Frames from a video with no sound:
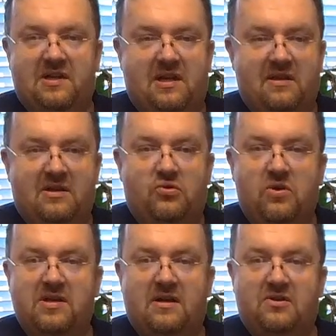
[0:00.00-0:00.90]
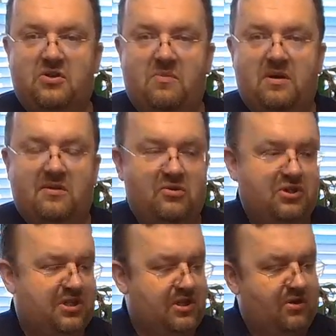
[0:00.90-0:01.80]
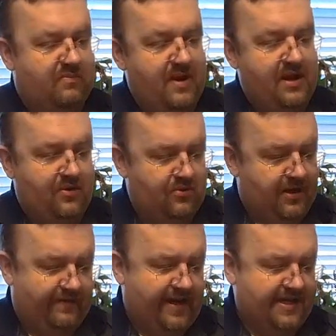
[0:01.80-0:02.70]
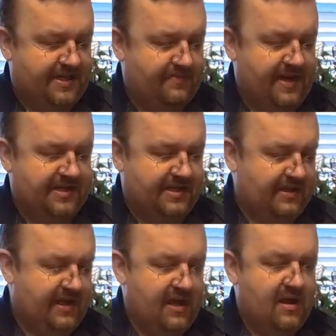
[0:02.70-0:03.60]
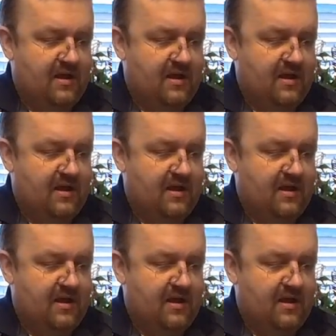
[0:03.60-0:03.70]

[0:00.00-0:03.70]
They're $20 a month. You just bring your own device and basically